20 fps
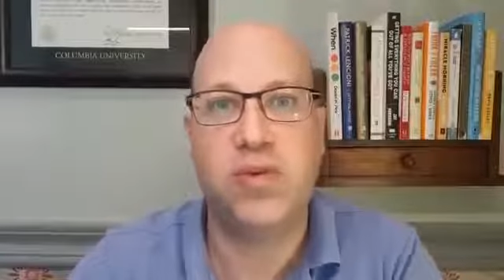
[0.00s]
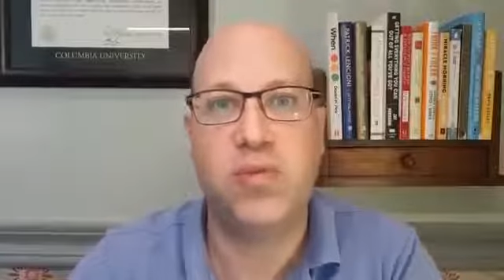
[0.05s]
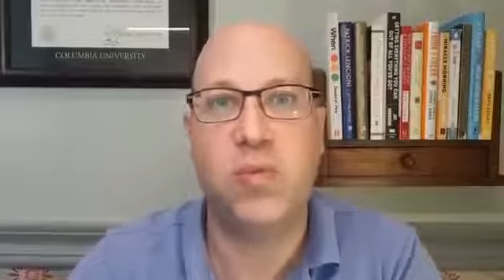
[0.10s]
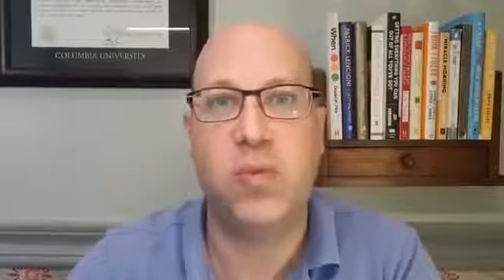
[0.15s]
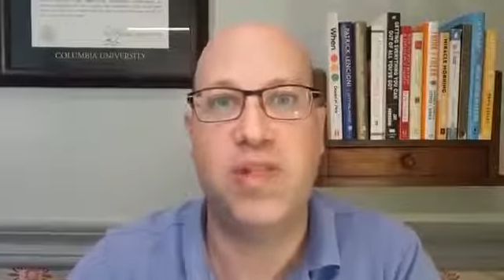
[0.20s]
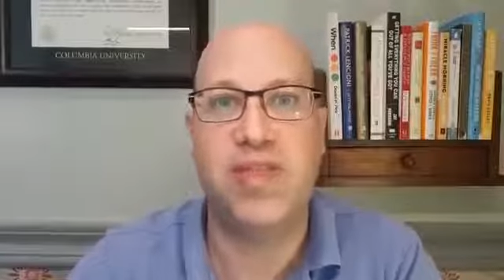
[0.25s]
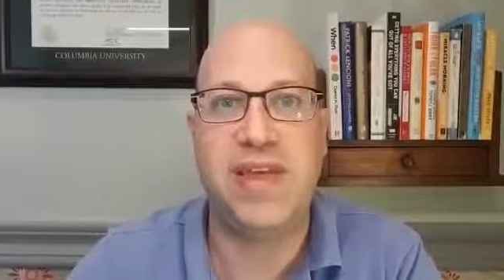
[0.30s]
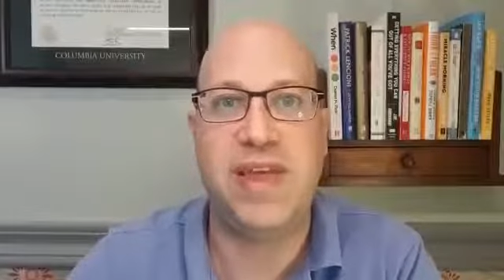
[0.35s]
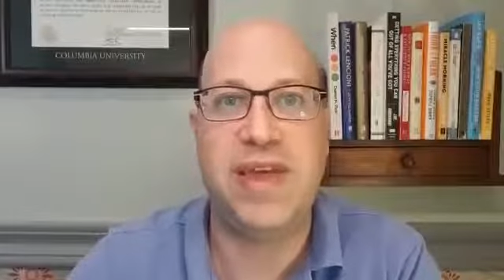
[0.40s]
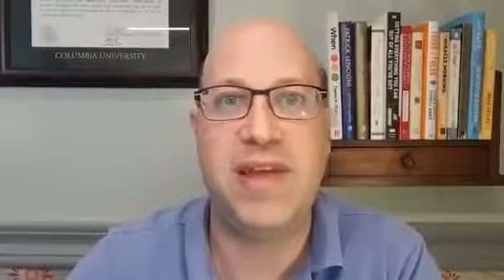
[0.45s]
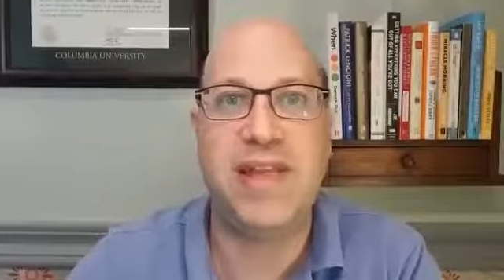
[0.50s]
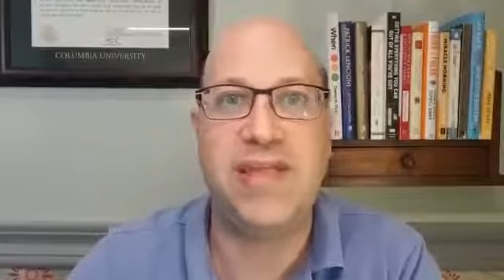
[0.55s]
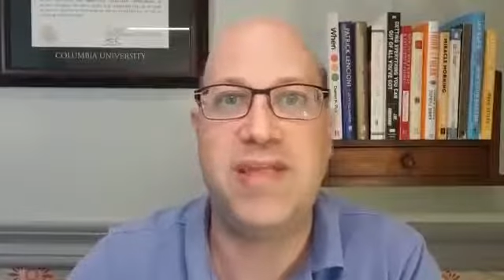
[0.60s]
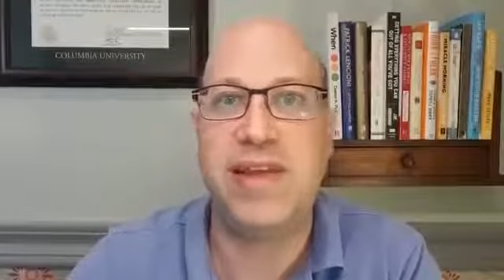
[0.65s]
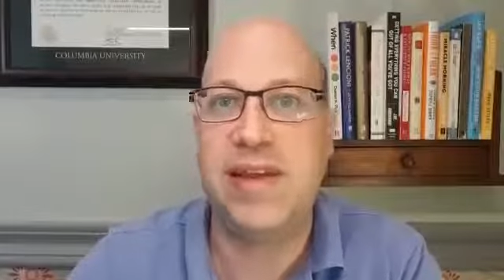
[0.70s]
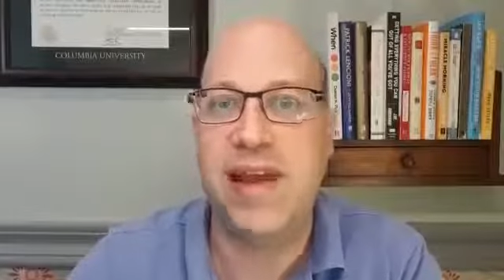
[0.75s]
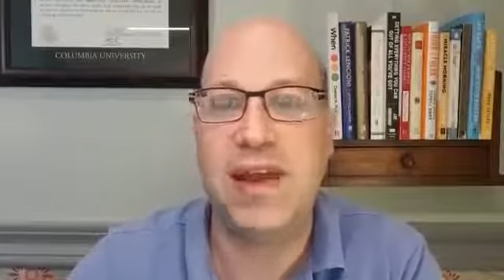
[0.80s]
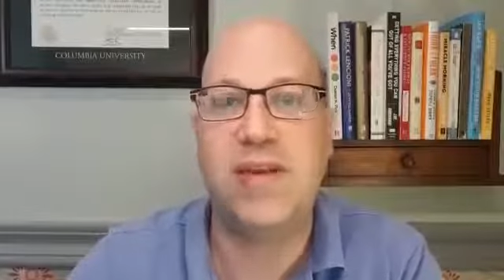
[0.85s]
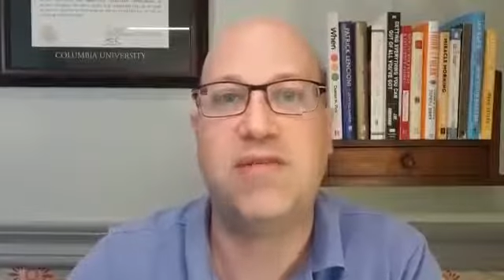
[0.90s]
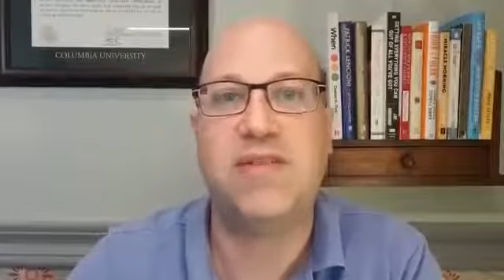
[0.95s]
within
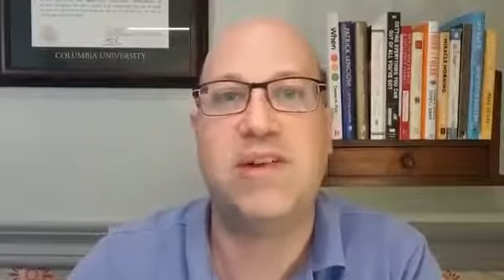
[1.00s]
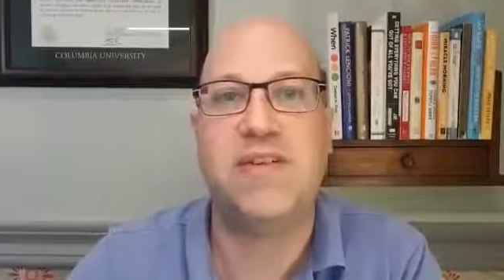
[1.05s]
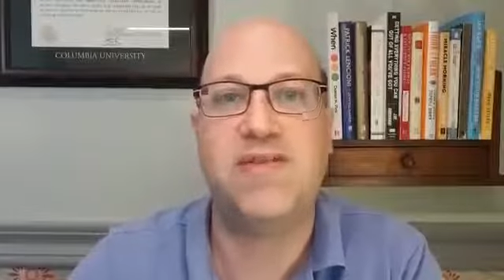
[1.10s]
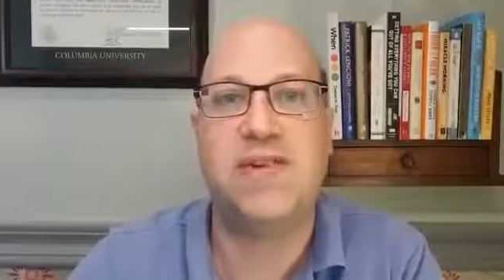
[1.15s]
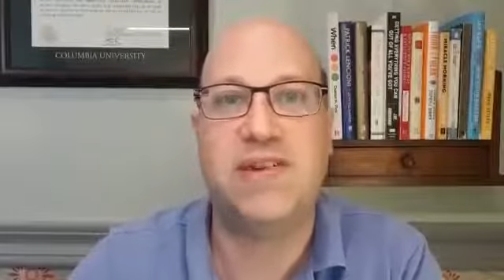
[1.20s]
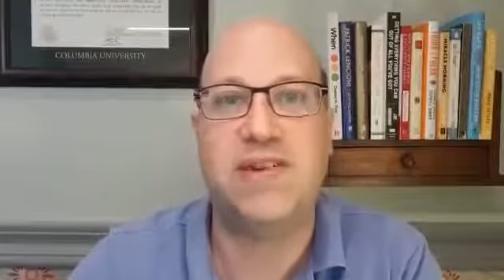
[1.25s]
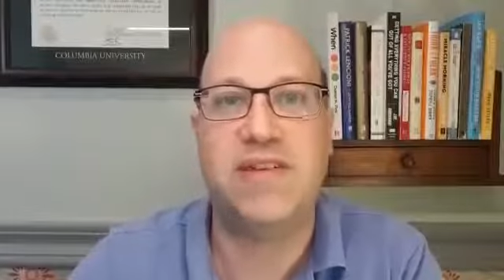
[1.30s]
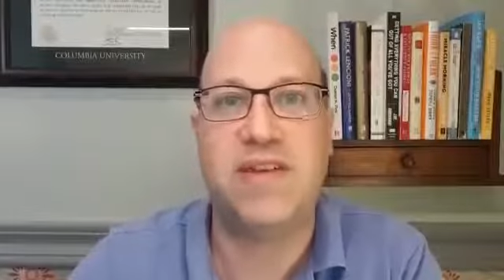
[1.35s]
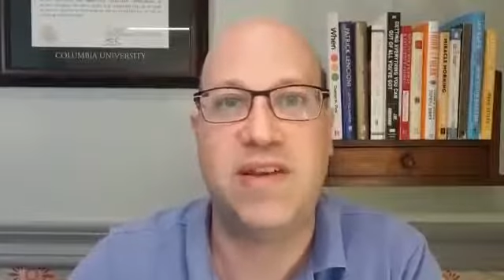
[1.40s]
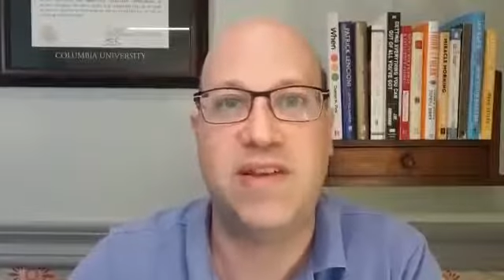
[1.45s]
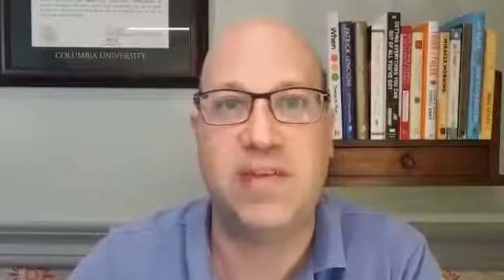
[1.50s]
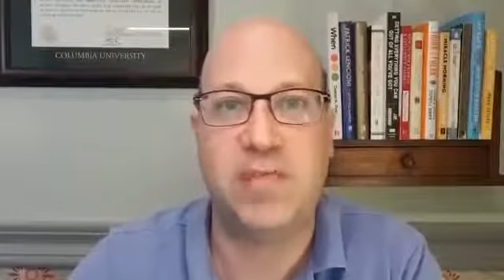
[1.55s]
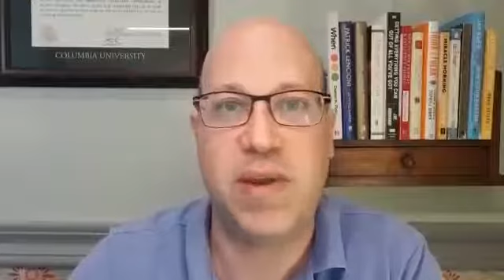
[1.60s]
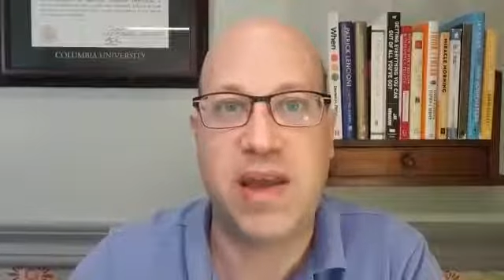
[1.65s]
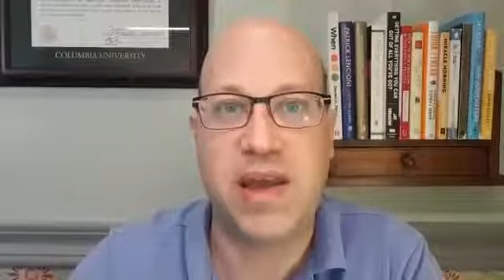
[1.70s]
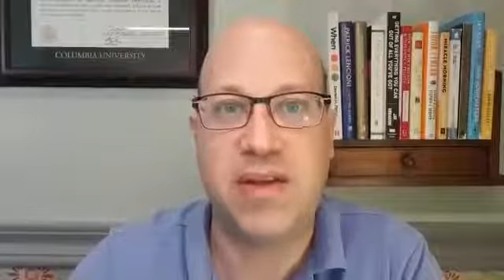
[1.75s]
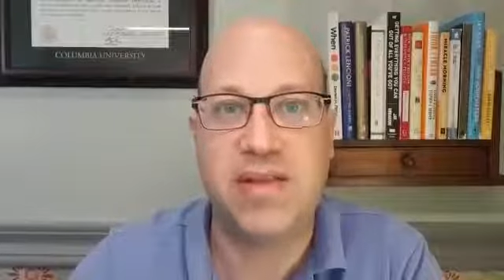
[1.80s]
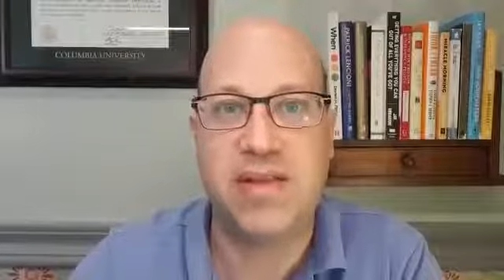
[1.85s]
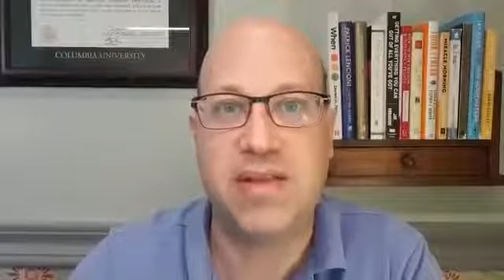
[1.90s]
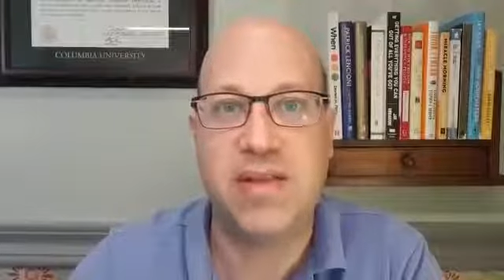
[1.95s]
the energy efficiency
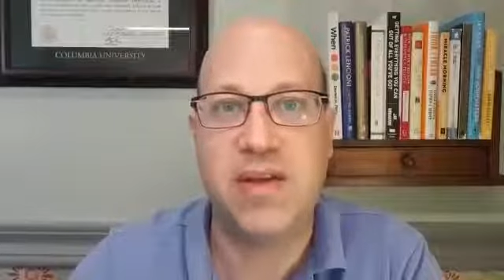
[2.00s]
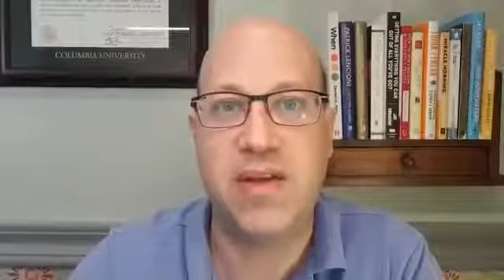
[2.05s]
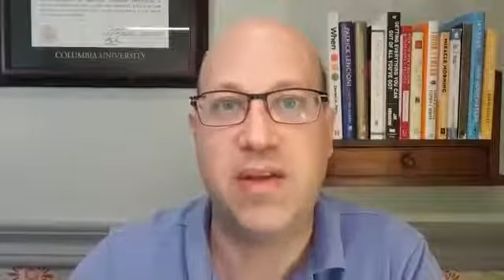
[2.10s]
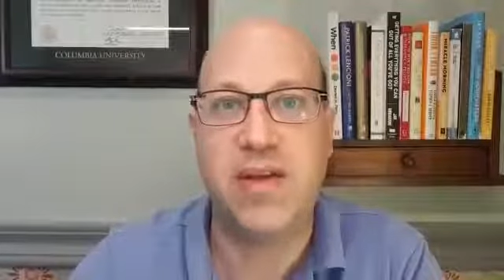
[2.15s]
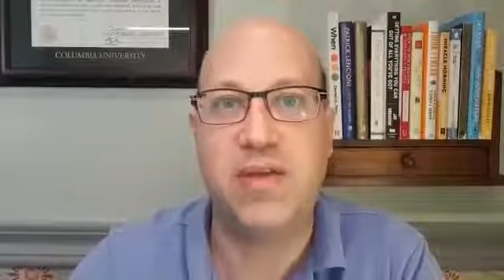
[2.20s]
space,